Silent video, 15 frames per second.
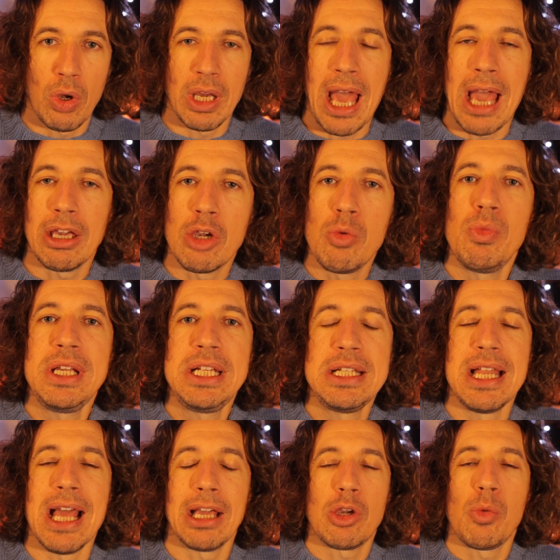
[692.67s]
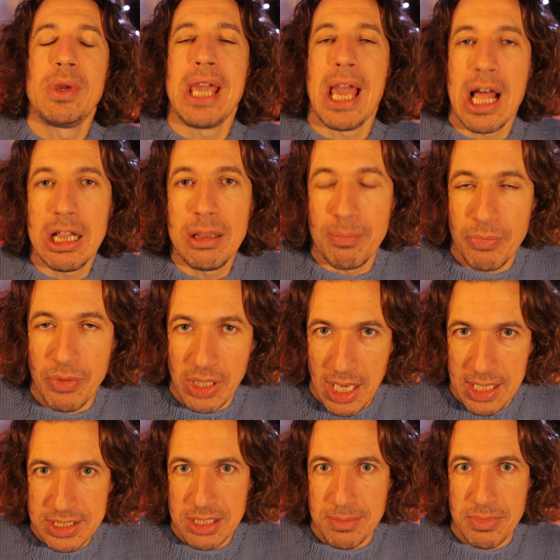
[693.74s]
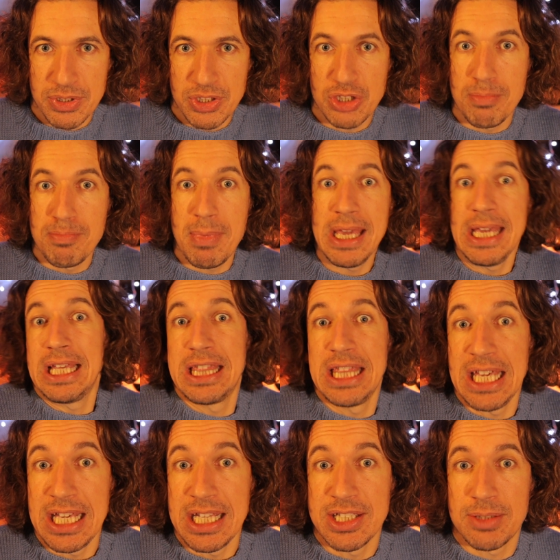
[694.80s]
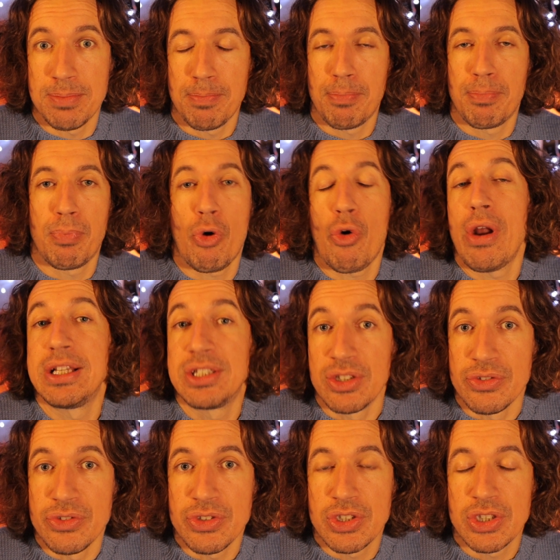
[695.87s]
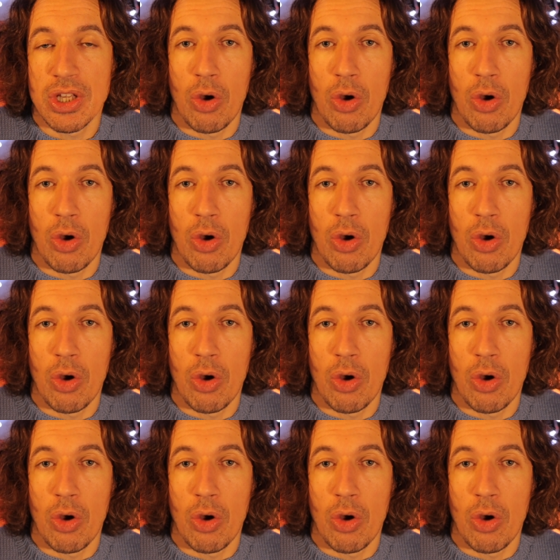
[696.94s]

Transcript: how can we help the customers to make these presents,